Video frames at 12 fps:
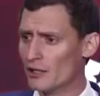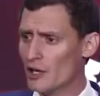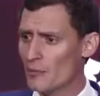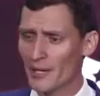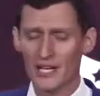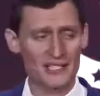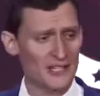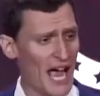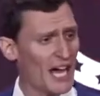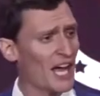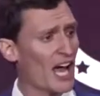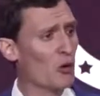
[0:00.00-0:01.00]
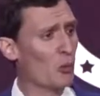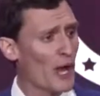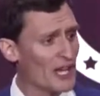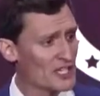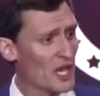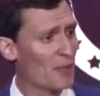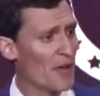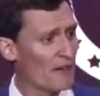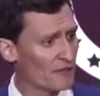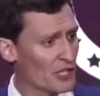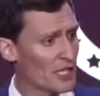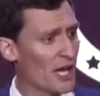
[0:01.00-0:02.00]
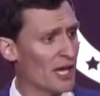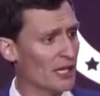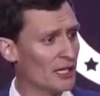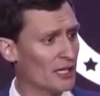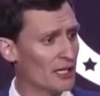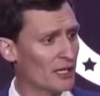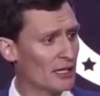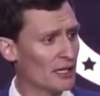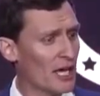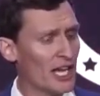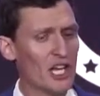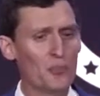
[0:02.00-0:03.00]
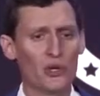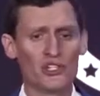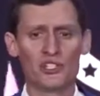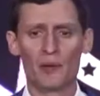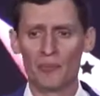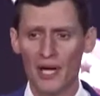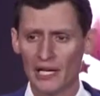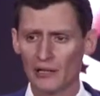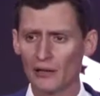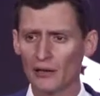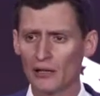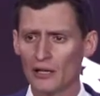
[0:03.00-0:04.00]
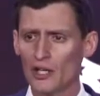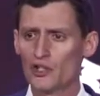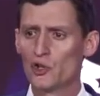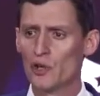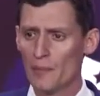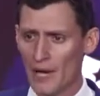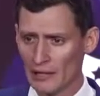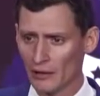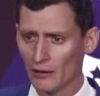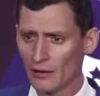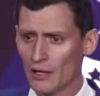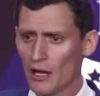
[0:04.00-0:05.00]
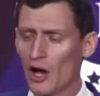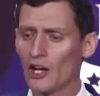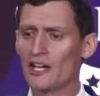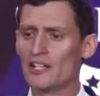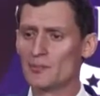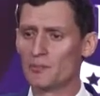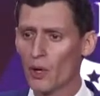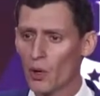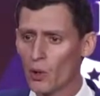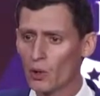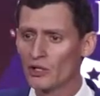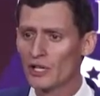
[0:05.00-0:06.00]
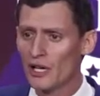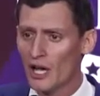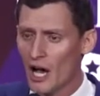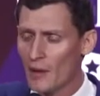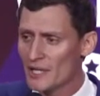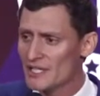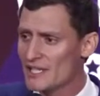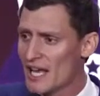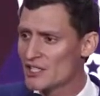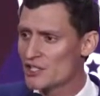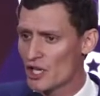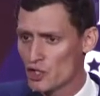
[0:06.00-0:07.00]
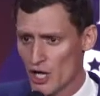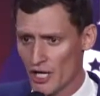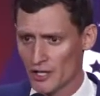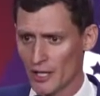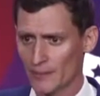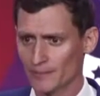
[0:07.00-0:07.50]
because that guy wakes up every day and he puts the pedal to the metal on his bold, common sense agenda.